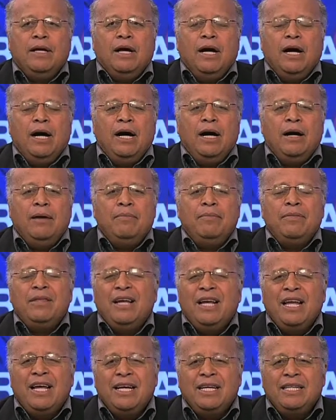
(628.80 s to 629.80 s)
um,
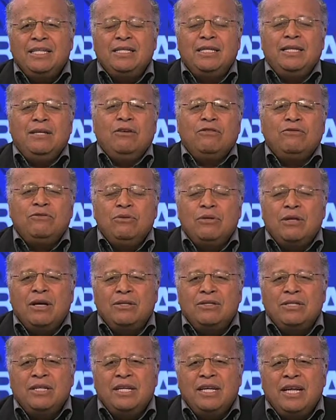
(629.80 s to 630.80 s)
the legacy of
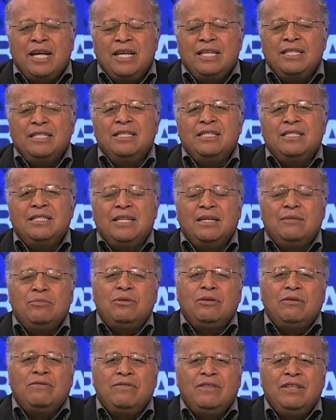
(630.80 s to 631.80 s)
2008 in
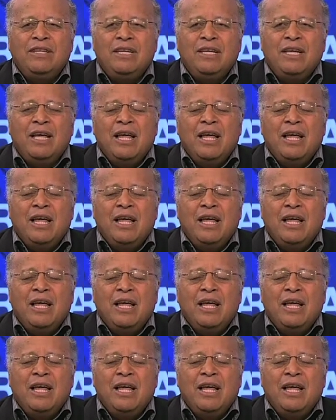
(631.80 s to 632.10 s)
terms of the